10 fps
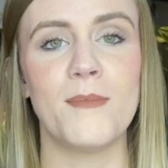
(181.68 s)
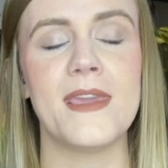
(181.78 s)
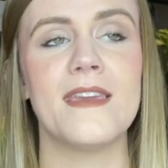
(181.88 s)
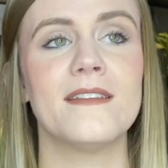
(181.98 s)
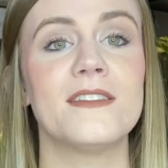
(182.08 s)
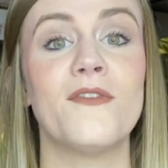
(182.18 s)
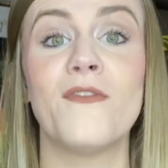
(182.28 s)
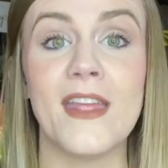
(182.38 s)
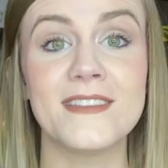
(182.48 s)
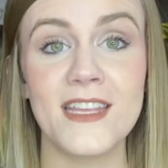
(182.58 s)
be
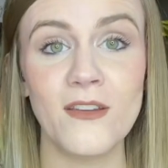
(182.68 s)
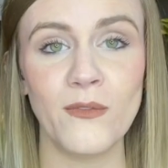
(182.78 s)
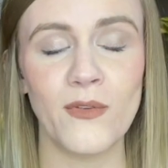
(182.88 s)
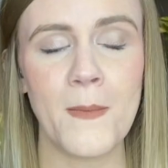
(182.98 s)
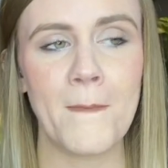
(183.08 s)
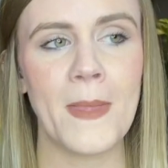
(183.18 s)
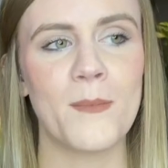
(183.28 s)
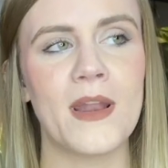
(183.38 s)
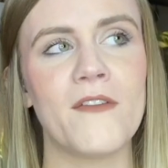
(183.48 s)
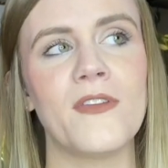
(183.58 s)
defensive,
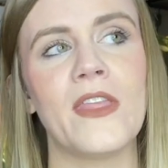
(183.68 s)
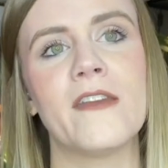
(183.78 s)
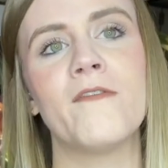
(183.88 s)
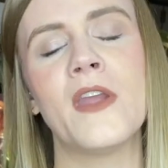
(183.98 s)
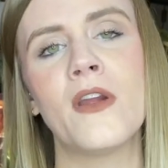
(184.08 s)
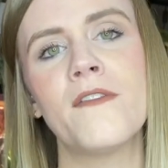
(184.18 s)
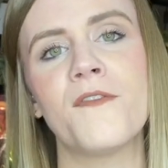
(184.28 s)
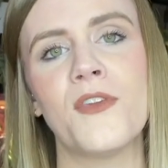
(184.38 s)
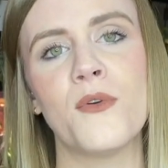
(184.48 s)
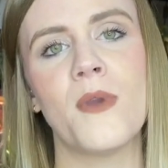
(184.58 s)
but I feel like very
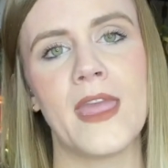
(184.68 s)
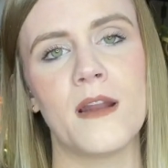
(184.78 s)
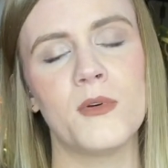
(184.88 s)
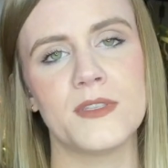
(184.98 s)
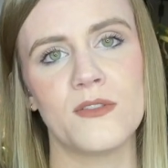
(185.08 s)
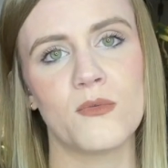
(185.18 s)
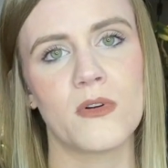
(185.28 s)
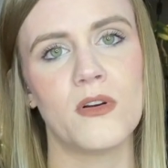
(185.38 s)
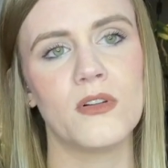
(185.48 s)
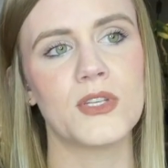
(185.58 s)
few animals in the
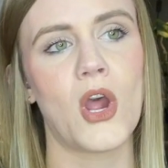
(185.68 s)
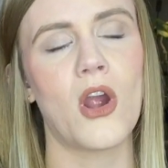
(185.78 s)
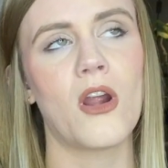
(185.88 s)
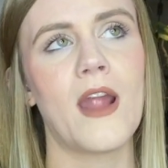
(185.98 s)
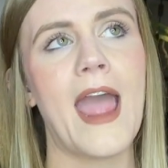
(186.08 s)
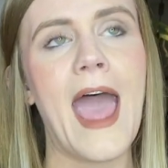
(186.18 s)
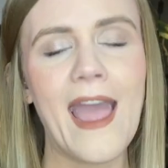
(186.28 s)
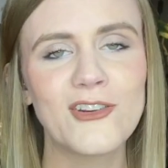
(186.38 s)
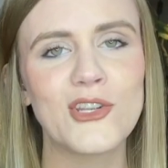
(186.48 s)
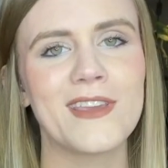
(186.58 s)
world are
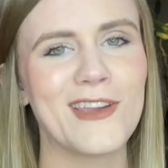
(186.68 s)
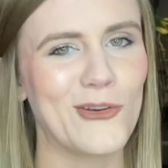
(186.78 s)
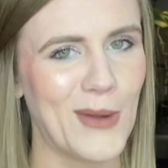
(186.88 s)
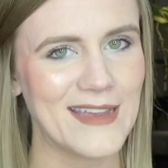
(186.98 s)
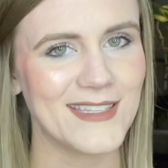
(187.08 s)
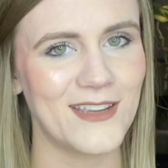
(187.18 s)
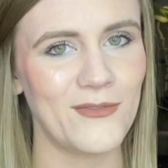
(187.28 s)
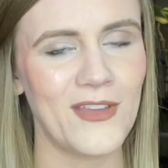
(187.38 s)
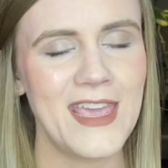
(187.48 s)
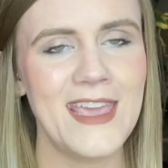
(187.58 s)
actually aggressive.
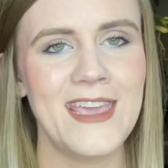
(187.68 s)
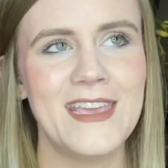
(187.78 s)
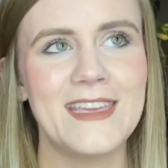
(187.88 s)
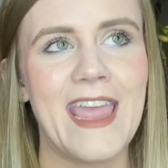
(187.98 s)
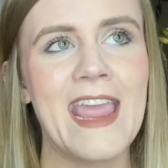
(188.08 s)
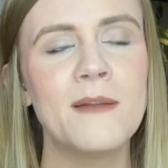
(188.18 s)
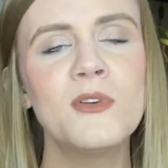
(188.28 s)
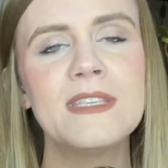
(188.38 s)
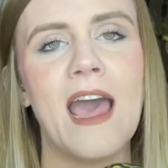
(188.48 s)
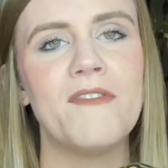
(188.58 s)

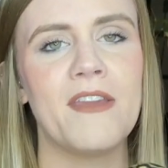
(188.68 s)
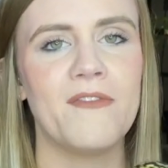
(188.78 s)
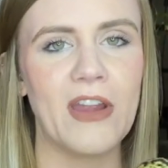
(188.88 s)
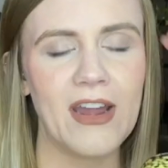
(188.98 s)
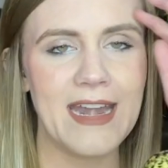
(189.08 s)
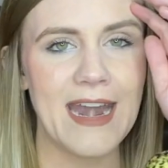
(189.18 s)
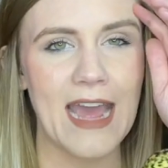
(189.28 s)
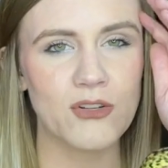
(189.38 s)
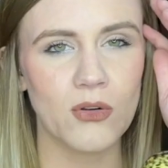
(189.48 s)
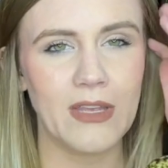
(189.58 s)
Animals have a very
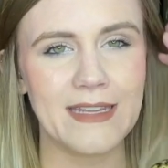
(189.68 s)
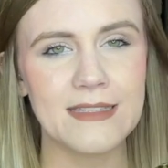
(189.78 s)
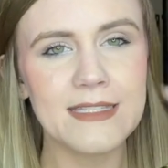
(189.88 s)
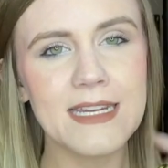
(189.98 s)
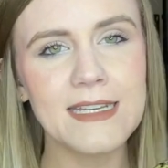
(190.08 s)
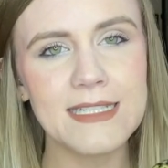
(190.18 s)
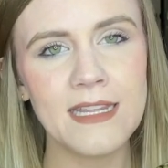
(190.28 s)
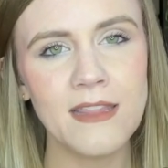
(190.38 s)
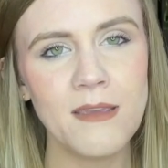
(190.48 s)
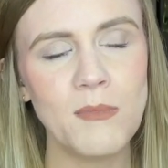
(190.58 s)
natural instinct
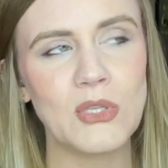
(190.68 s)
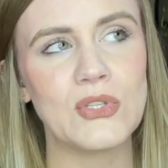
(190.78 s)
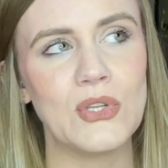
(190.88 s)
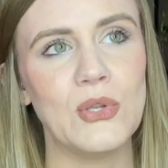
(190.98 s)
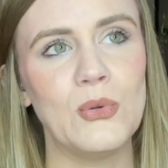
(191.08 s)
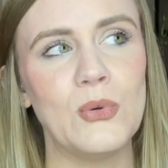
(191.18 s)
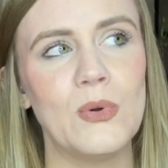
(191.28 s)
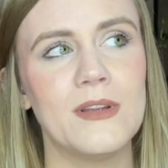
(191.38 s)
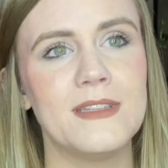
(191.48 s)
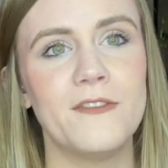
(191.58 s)
in them
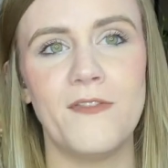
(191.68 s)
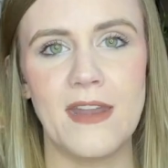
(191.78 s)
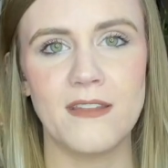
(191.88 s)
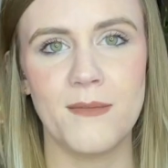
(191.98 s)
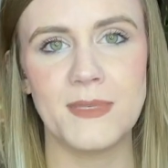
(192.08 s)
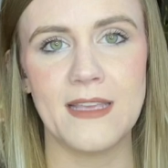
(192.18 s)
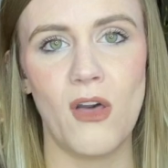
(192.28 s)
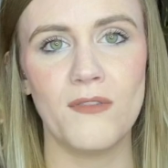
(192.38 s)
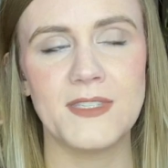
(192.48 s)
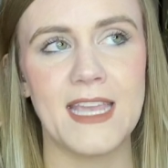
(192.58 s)
to defend
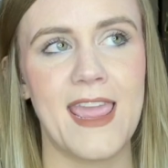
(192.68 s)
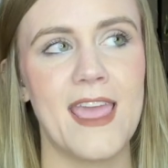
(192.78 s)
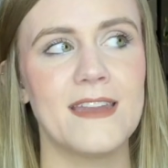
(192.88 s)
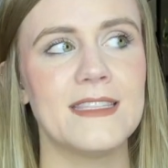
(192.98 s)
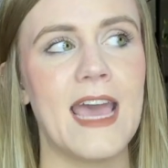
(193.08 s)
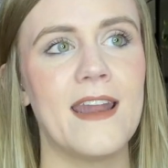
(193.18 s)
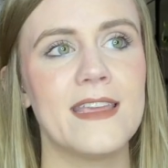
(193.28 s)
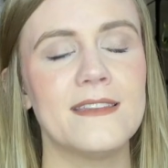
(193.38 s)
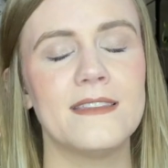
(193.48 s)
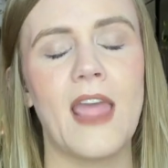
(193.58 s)
themselves, and that
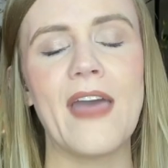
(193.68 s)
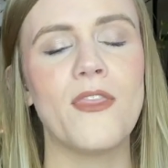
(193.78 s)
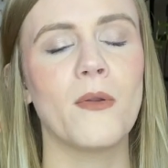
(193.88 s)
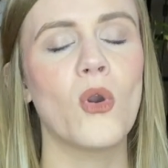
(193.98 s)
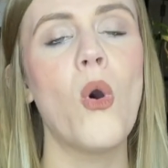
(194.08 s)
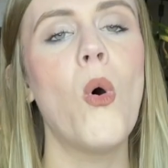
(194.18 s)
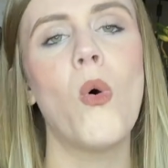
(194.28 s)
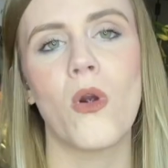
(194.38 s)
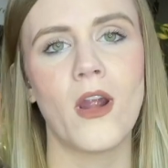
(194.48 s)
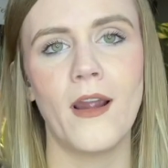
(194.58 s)
is at the
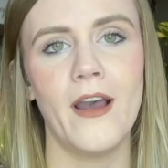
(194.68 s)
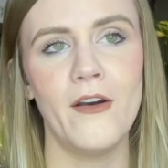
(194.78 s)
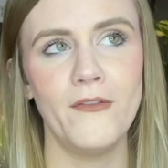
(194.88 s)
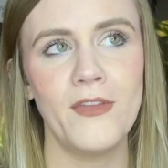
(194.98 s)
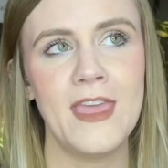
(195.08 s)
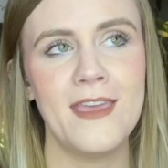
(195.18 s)
core of